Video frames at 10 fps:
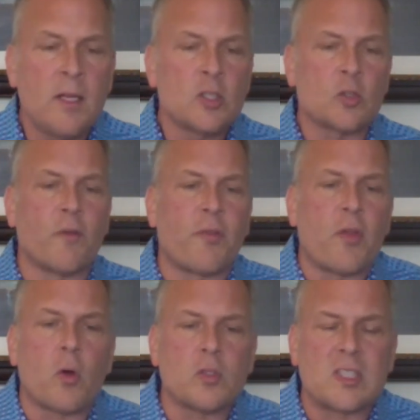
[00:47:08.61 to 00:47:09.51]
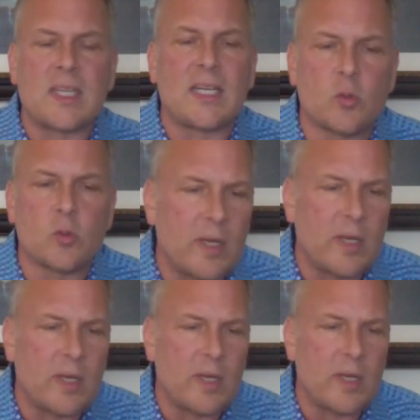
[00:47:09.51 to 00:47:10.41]
So if those things
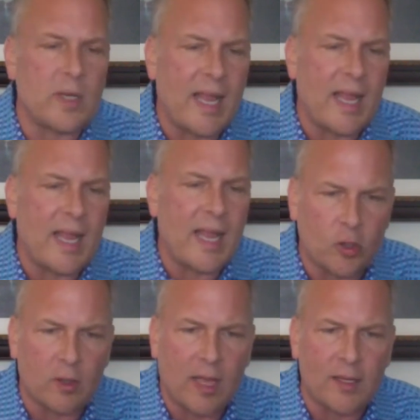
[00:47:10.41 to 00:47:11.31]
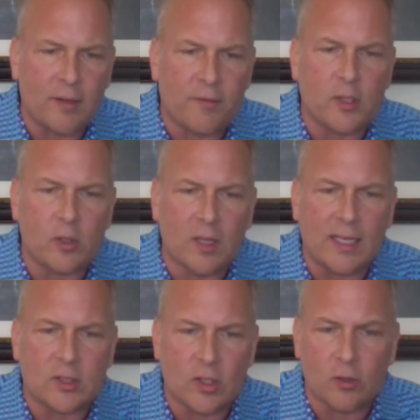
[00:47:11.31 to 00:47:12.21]
would add value to your
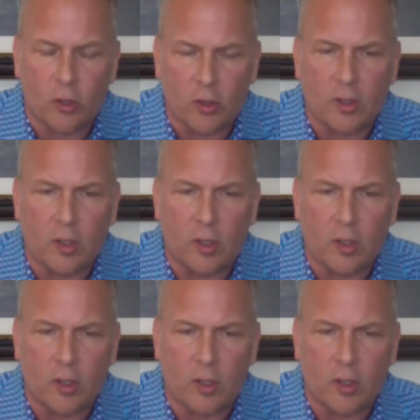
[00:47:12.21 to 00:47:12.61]
life and you'd like